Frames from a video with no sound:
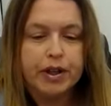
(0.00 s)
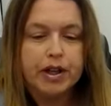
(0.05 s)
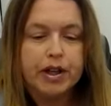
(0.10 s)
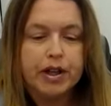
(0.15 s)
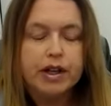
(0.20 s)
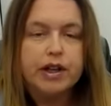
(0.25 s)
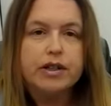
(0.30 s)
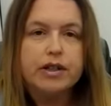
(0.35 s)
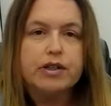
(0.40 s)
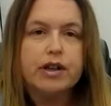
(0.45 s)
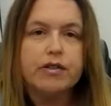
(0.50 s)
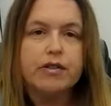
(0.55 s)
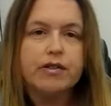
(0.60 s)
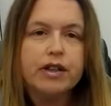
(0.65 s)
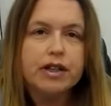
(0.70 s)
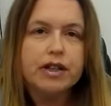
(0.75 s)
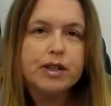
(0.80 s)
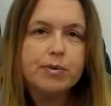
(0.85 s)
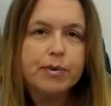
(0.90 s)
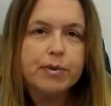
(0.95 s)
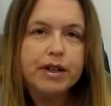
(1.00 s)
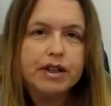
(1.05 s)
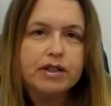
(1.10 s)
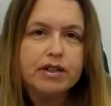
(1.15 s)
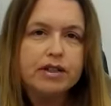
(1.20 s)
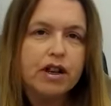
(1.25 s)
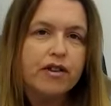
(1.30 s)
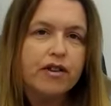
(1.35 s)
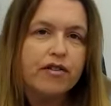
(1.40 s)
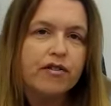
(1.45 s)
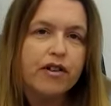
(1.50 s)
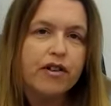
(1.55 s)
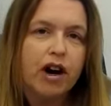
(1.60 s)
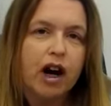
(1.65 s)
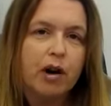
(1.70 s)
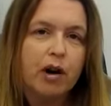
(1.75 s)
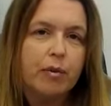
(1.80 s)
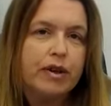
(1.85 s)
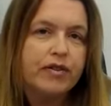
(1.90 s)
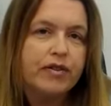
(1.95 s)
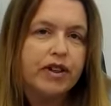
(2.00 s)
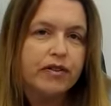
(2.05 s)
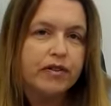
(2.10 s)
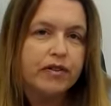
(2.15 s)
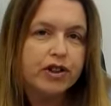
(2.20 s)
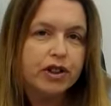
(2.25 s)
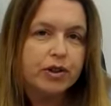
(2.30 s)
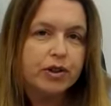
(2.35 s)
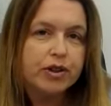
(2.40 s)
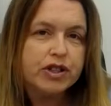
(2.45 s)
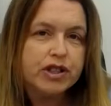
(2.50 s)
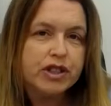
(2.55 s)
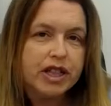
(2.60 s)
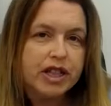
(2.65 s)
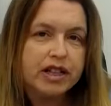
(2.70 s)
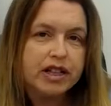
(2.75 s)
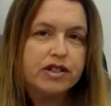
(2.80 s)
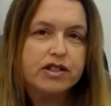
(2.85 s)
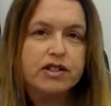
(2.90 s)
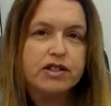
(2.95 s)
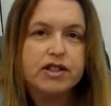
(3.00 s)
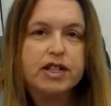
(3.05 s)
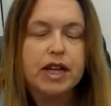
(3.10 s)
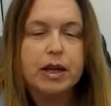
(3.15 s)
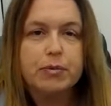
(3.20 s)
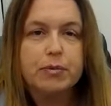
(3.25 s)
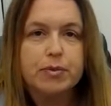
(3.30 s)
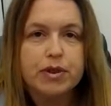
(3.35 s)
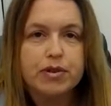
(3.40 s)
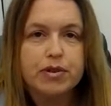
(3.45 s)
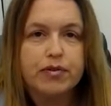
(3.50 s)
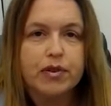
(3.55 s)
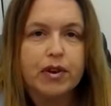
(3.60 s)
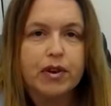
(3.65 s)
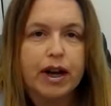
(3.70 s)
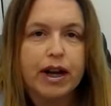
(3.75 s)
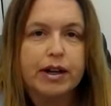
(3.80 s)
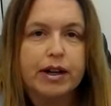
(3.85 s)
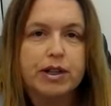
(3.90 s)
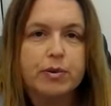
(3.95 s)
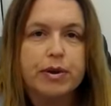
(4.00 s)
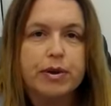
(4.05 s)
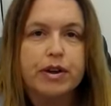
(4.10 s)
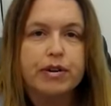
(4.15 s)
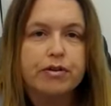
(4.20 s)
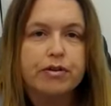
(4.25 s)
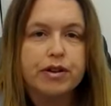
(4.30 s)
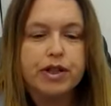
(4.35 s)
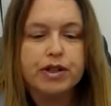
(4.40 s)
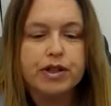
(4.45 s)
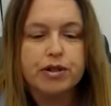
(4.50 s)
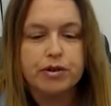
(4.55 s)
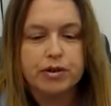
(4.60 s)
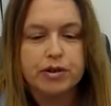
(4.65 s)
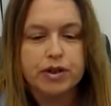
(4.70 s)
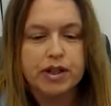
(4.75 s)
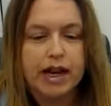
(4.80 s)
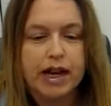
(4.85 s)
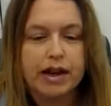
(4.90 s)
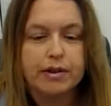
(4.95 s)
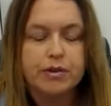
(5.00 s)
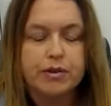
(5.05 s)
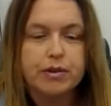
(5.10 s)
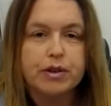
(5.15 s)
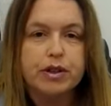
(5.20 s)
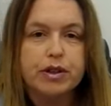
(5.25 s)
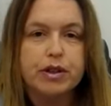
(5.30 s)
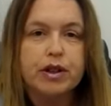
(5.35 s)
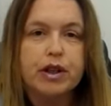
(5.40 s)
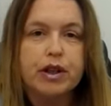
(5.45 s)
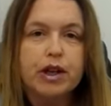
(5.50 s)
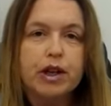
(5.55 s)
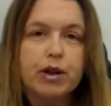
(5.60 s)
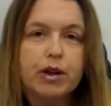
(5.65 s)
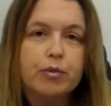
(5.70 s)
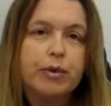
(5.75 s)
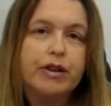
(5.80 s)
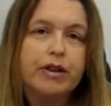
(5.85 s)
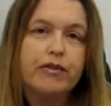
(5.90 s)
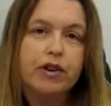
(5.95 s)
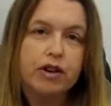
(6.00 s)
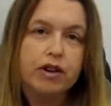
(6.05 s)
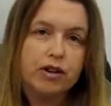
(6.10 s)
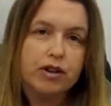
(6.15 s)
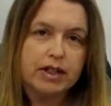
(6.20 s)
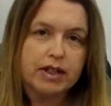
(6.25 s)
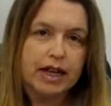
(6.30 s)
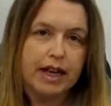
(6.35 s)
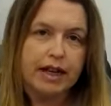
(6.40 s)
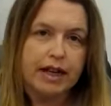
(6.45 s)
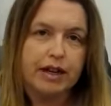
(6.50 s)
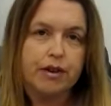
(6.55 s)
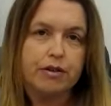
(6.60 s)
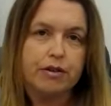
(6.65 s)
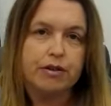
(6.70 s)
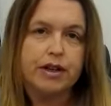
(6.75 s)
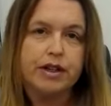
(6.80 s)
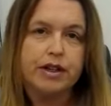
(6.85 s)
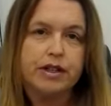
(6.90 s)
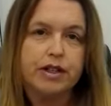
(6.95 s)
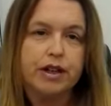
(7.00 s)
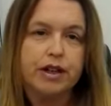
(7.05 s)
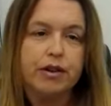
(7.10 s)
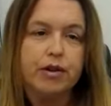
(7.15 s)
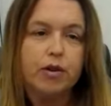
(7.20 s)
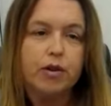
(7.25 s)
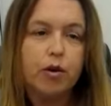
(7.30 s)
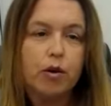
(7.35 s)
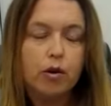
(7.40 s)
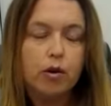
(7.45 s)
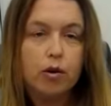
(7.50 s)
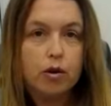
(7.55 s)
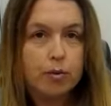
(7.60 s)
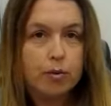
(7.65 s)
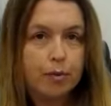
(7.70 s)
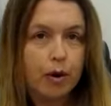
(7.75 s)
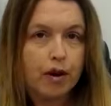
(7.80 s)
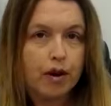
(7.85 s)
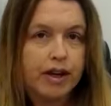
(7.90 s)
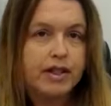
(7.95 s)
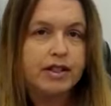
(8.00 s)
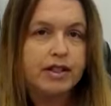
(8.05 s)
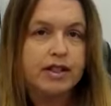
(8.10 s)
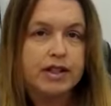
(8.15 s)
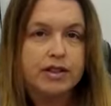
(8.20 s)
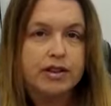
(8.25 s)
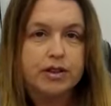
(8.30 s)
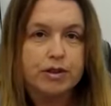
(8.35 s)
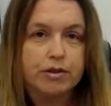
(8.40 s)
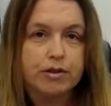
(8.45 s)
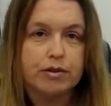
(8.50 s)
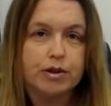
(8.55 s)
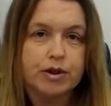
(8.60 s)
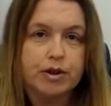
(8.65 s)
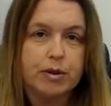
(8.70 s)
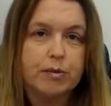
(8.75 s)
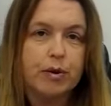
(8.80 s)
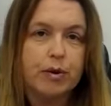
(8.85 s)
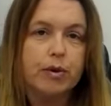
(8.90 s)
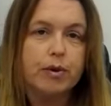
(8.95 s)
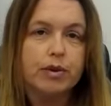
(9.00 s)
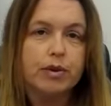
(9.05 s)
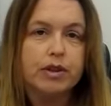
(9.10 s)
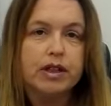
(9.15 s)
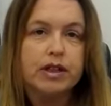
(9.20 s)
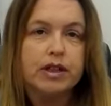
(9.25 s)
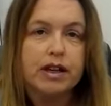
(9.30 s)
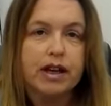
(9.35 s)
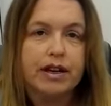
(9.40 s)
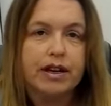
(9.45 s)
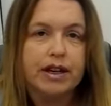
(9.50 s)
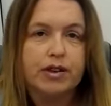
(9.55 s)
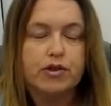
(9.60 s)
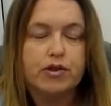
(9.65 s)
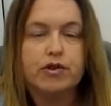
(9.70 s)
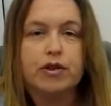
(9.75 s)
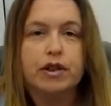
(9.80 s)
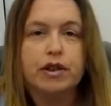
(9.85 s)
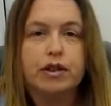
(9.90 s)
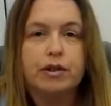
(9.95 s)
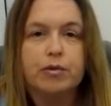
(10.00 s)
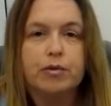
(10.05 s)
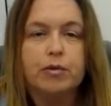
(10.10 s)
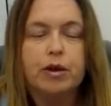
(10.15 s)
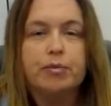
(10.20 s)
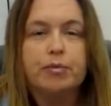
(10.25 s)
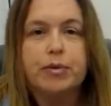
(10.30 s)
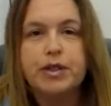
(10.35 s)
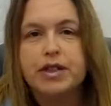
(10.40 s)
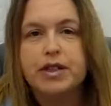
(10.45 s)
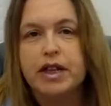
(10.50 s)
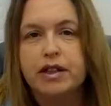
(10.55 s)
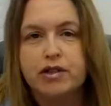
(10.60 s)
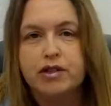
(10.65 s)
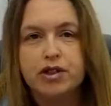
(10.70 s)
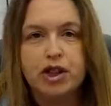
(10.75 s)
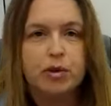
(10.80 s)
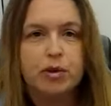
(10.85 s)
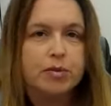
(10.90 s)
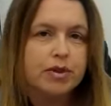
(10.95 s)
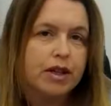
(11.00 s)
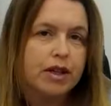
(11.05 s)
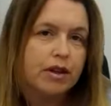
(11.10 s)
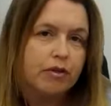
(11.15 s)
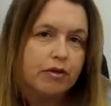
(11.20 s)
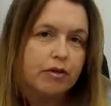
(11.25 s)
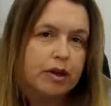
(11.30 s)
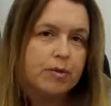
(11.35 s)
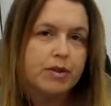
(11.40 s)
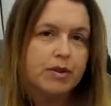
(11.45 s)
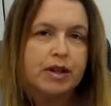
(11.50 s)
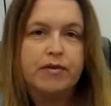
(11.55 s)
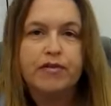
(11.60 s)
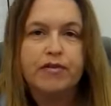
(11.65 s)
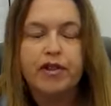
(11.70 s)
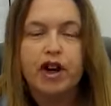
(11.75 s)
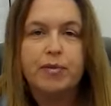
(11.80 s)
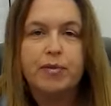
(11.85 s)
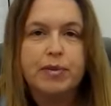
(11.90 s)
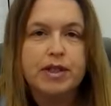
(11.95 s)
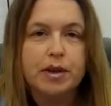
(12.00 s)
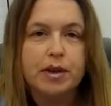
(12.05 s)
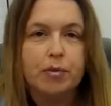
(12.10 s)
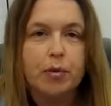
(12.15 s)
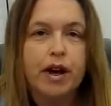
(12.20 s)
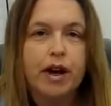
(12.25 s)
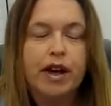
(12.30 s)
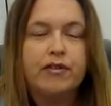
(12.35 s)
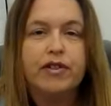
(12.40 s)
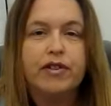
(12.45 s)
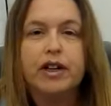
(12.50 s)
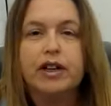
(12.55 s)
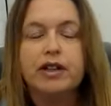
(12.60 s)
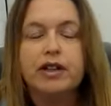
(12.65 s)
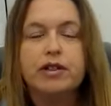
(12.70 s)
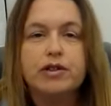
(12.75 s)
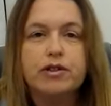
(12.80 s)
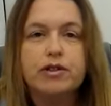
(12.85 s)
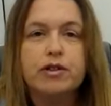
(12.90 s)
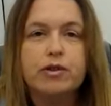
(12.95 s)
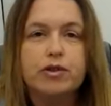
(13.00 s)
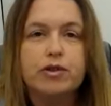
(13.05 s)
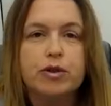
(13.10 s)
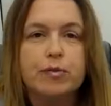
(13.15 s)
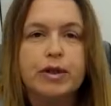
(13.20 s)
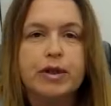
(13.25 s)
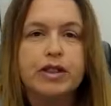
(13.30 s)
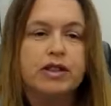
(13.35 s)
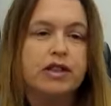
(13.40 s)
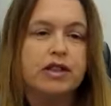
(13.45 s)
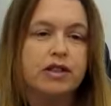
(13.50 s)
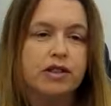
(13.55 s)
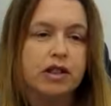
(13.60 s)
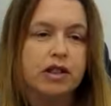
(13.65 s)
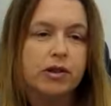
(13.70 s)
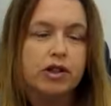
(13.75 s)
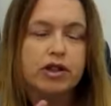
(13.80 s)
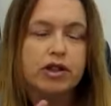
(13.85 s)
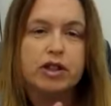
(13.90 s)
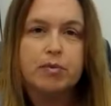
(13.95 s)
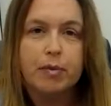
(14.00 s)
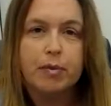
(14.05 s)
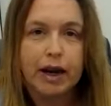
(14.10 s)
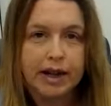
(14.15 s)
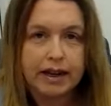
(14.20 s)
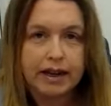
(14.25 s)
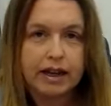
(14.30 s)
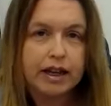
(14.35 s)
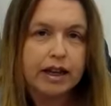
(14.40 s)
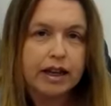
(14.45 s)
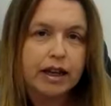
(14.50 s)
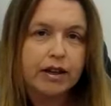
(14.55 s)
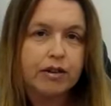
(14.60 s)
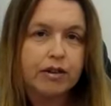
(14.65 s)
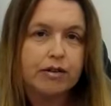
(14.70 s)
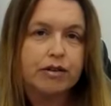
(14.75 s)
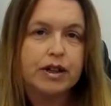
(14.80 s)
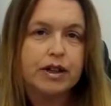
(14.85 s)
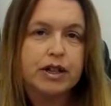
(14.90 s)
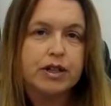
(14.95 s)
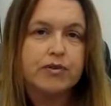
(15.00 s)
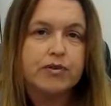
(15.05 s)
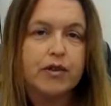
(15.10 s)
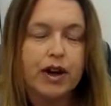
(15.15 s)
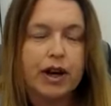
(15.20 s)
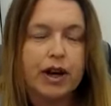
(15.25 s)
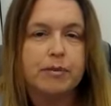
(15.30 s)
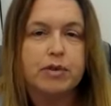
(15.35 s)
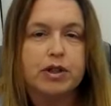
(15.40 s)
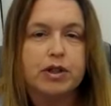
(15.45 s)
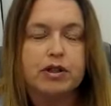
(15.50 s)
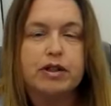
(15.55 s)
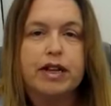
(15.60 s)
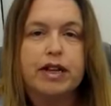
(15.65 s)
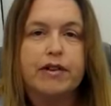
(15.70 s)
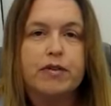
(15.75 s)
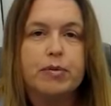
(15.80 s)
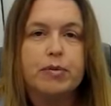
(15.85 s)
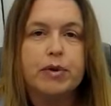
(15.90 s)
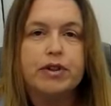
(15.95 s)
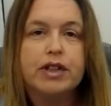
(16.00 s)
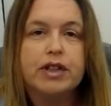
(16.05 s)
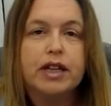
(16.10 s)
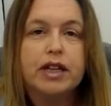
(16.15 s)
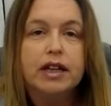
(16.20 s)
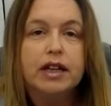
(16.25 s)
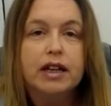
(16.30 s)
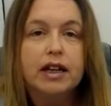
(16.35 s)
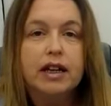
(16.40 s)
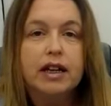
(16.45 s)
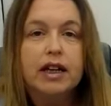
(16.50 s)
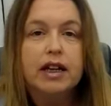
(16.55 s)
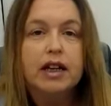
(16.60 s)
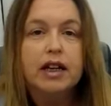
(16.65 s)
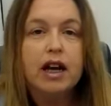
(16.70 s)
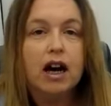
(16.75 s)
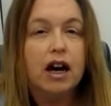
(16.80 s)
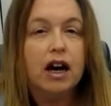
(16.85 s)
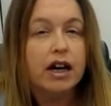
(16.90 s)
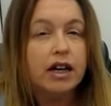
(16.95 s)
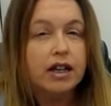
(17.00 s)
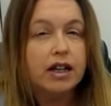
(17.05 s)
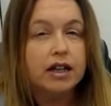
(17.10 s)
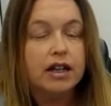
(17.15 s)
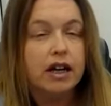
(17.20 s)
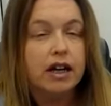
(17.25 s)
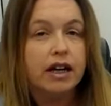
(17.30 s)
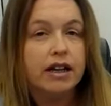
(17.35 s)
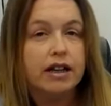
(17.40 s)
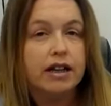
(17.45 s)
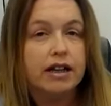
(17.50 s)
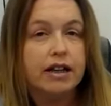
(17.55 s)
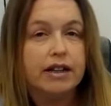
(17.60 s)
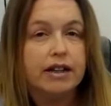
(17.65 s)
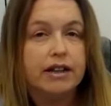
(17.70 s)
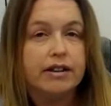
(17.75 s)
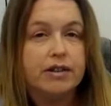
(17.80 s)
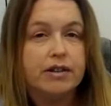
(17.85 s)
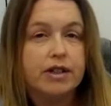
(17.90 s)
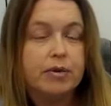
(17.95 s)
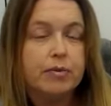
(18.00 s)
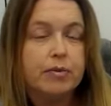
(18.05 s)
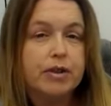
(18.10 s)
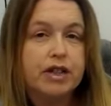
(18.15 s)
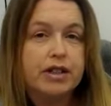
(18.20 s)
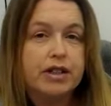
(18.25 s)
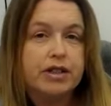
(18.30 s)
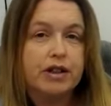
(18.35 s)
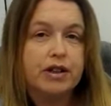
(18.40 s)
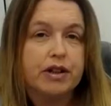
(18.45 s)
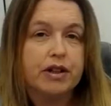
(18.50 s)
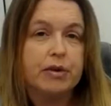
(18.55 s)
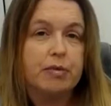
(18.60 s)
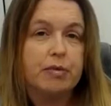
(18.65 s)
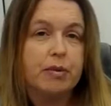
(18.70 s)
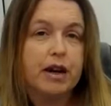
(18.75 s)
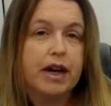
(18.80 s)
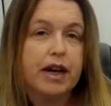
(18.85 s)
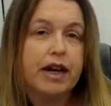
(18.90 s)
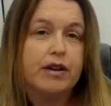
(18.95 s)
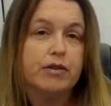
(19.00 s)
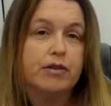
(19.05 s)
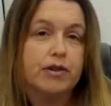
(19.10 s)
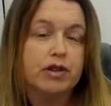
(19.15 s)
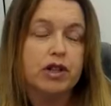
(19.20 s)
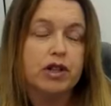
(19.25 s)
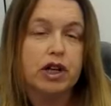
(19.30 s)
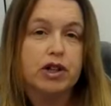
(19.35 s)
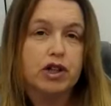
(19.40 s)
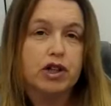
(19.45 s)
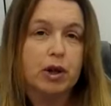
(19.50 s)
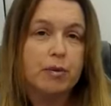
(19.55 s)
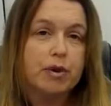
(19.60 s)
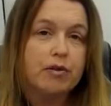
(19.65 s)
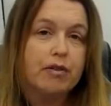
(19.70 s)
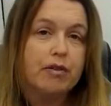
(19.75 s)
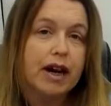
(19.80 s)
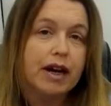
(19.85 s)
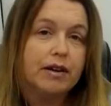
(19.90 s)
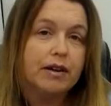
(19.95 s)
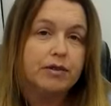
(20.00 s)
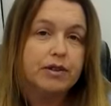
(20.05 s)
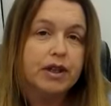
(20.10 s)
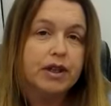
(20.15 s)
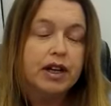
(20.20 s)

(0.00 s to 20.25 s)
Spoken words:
So this week so far we've given you 6 tips for how to increase your sales. We've looked at increasing all prices across the board, an extra 1%, 2%, 3%, 5%, whatever suits your business. So just a blanket increase for absolutely everybody. Highly unlikely that somebody's going to complain or start shopping around